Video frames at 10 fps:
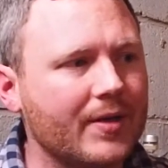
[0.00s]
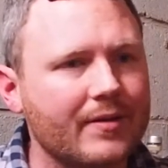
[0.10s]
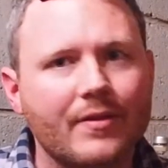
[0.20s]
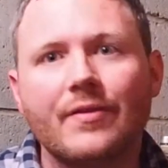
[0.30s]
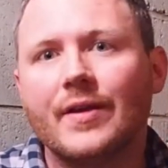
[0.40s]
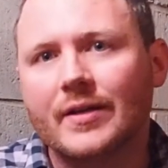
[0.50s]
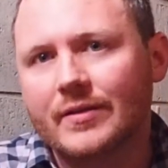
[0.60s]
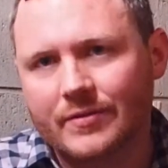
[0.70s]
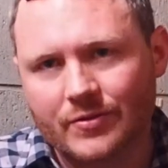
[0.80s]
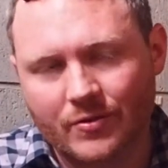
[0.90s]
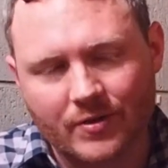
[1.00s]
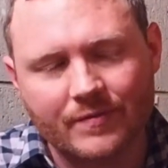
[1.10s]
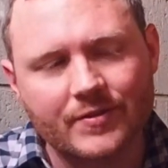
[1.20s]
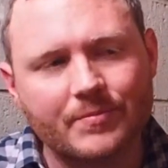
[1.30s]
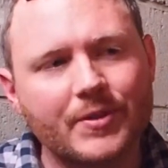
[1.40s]
thick sort
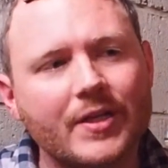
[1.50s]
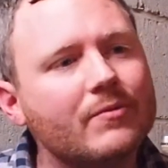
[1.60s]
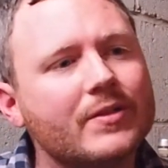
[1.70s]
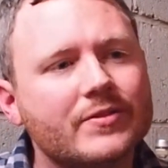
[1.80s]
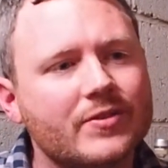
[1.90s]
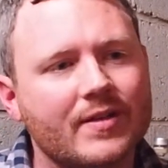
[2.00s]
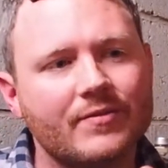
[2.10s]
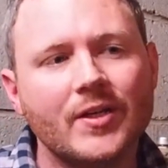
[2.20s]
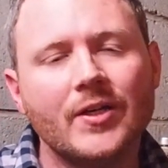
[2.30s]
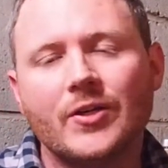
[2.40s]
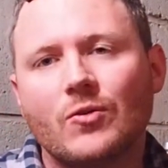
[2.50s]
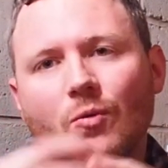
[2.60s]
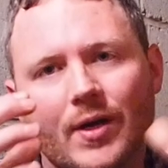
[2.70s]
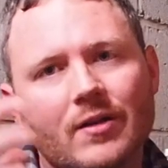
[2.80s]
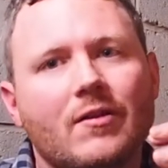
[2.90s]
of to begin with, so you have
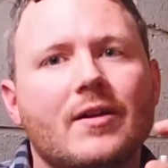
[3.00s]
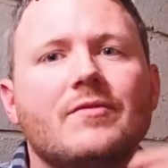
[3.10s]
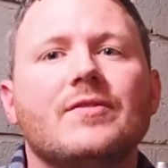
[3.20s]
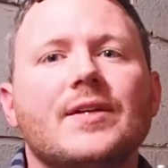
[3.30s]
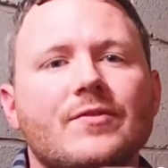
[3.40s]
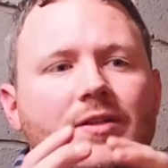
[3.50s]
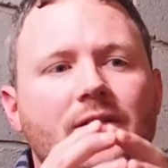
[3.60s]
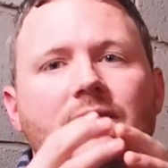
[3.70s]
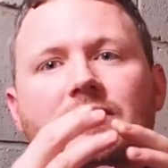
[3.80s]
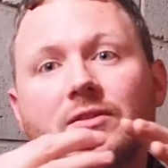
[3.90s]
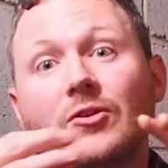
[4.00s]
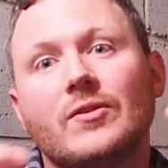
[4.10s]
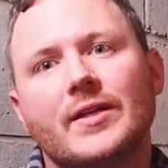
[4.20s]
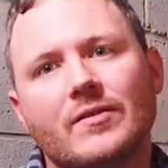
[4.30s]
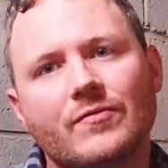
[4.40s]
quite a lot of flavor, and it
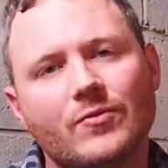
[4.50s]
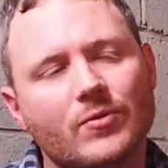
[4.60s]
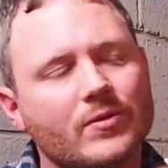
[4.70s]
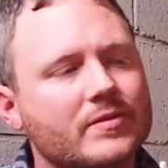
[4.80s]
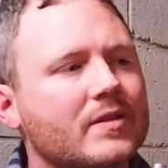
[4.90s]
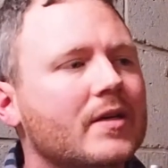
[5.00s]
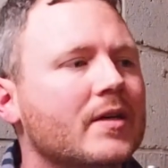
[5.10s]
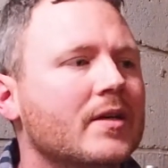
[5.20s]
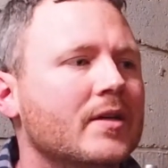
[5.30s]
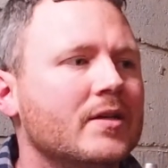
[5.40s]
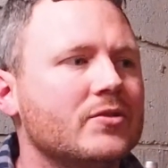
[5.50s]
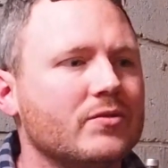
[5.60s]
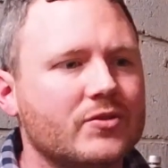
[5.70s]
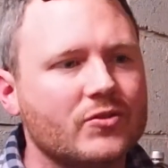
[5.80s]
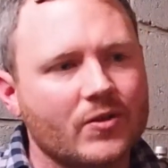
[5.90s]
slowly unfolds. So
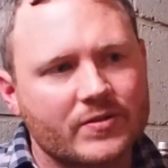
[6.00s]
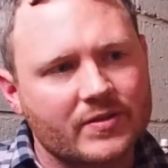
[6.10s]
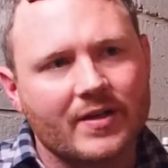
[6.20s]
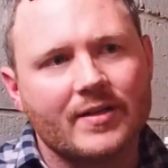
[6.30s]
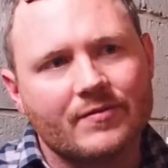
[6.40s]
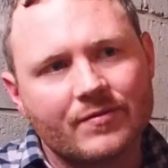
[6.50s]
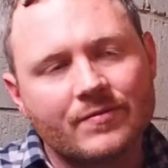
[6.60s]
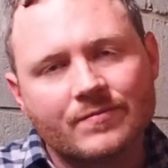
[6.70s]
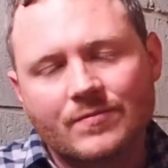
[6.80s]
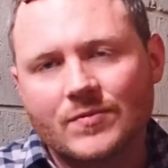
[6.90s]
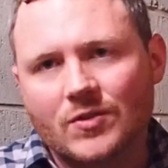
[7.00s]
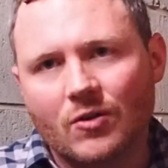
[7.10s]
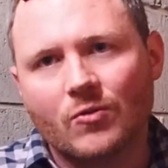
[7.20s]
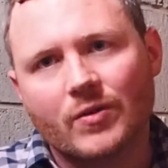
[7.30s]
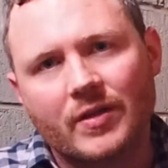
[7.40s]
it starts kind of
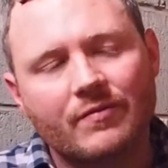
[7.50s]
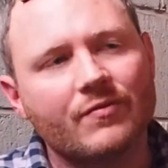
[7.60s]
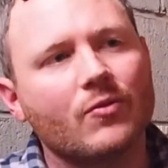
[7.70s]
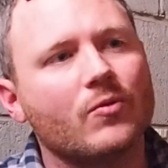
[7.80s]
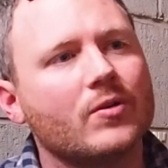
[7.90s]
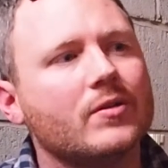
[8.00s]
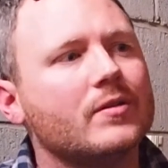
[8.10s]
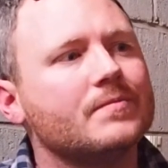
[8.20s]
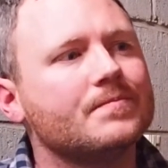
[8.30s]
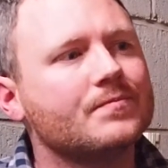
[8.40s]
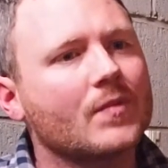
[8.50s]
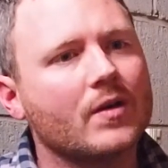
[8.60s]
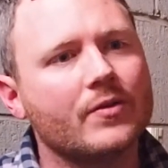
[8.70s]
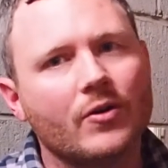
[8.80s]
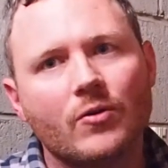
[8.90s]
oaky floral,
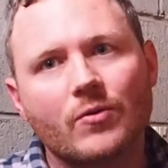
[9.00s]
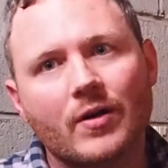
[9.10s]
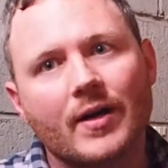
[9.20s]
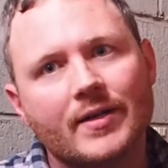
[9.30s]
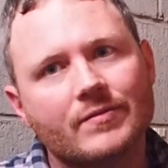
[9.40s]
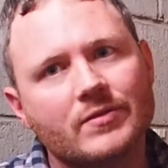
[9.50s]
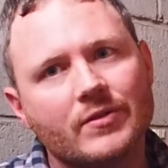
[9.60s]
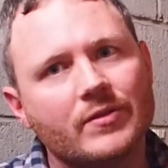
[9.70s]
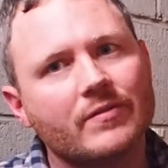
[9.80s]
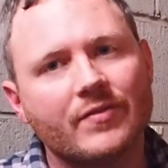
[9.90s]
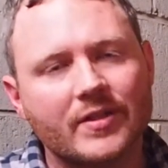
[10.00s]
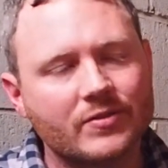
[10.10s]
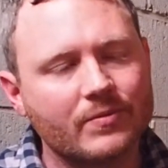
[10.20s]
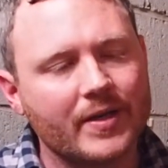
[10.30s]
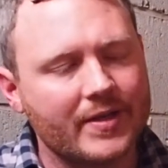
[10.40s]
the oak kind of slowly fades
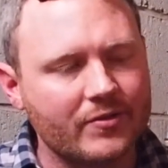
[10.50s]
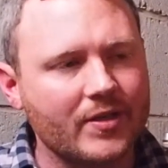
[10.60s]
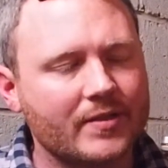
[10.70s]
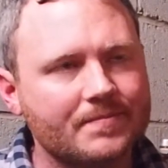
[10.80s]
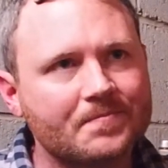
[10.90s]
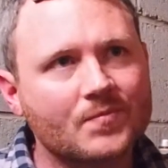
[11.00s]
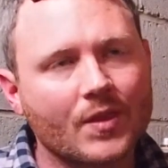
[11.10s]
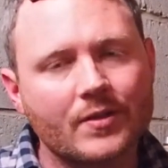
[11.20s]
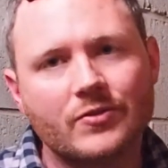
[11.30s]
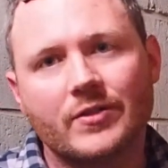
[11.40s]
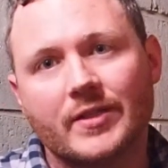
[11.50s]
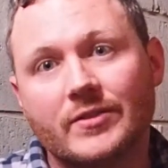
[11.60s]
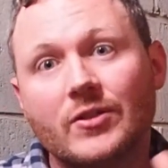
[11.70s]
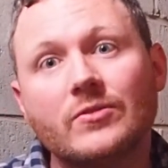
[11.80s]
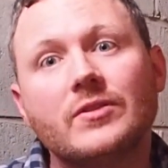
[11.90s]
away, and you start to get
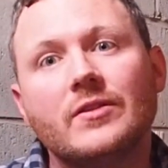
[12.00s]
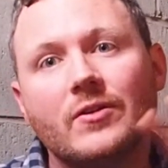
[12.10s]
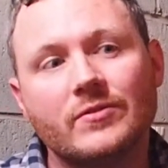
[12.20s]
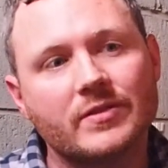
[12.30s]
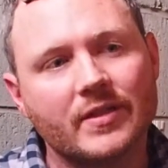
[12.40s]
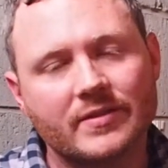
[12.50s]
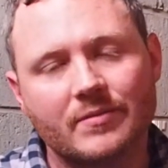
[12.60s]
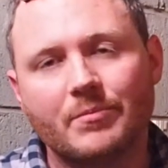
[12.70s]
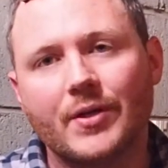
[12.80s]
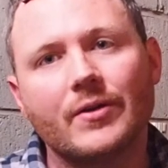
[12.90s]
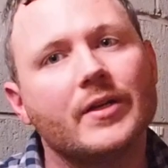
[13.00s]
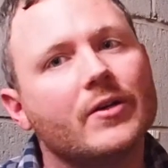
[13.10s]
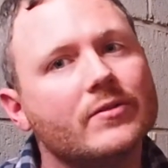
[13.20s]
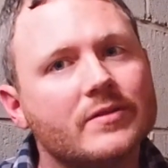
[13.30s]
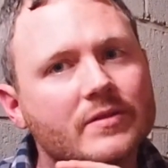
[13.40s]
toasted notes, you get some berry
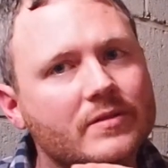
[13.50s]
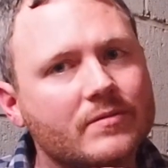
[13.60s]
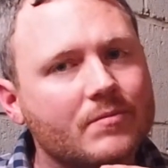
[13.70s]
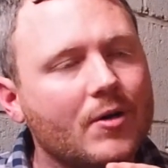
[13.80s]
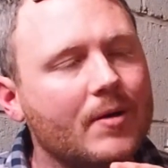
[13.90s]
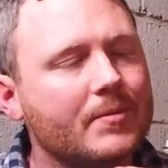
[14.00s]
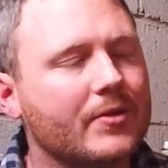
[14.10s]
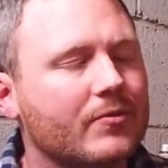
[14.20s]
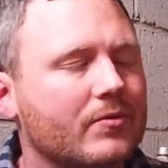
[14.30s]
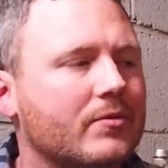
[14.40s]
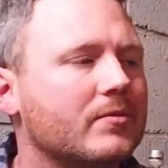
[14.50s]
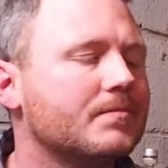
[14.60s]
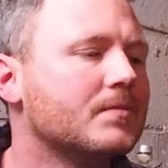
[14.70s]
notes popping through,